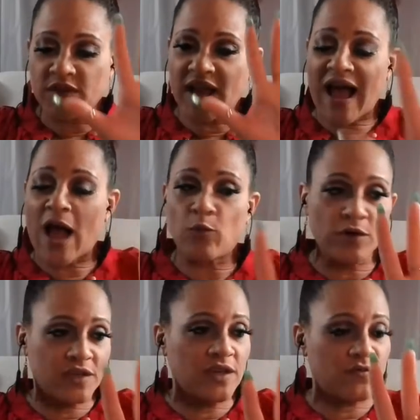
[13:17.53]
then I
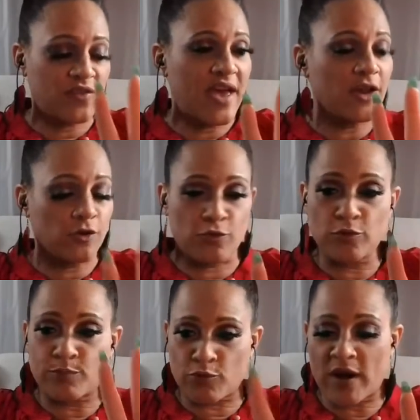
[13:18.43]
will give that
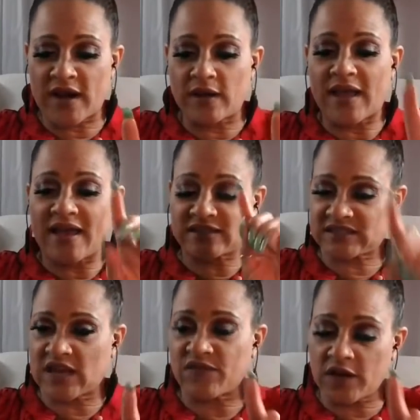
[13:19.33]
group rate at
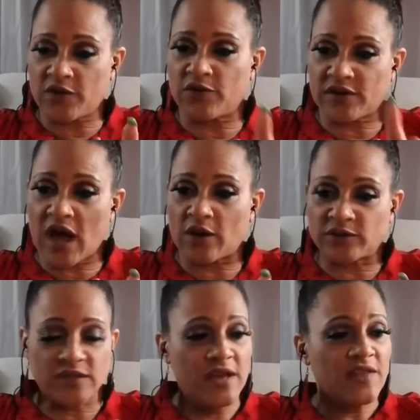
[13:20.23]

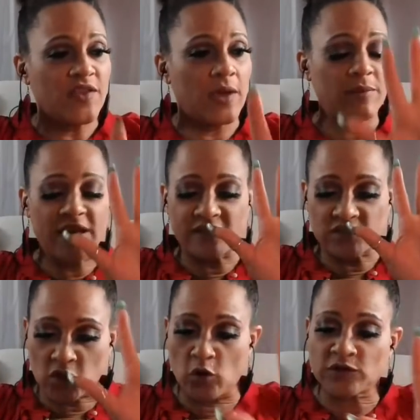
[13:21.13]
$700. That
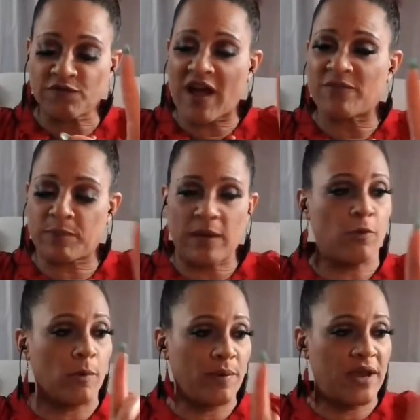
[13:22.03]
means those five
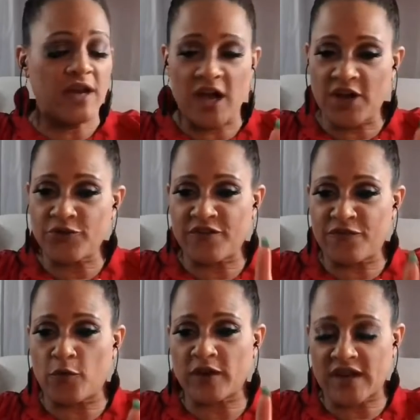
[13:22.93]
people are paying
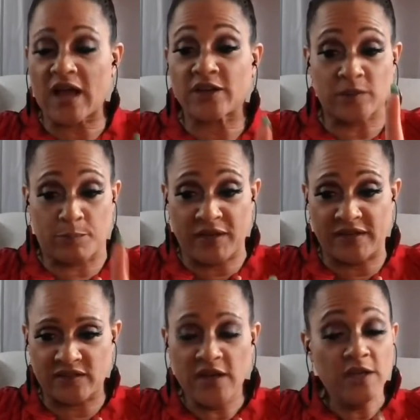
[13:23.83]
$140 a
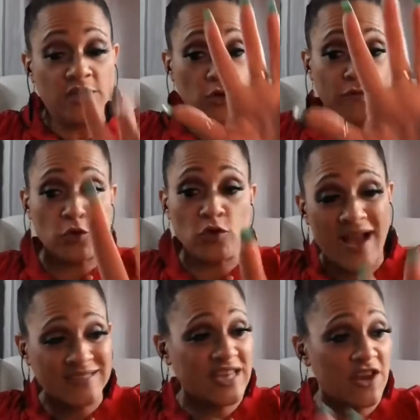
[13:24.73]
piece. So if you
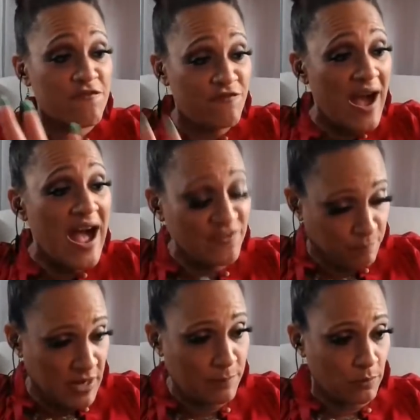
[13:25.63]
guys get
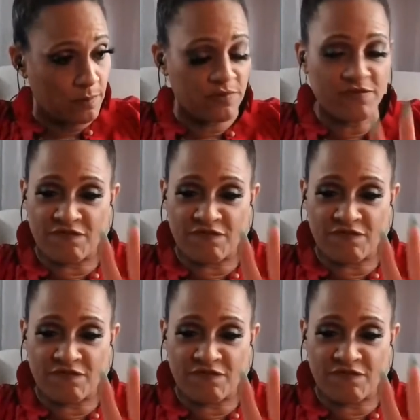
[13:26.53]
five people